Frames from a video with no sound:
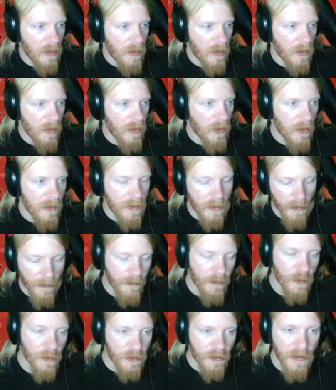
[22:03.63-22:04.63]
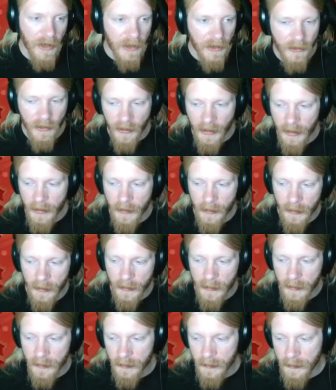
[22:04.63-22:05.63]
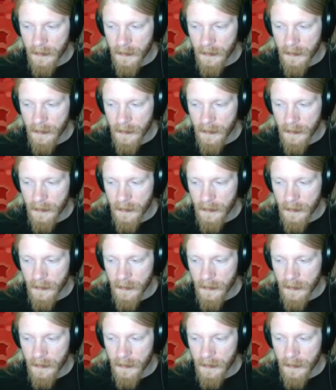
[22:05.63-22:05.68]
not the first strategy that you learn.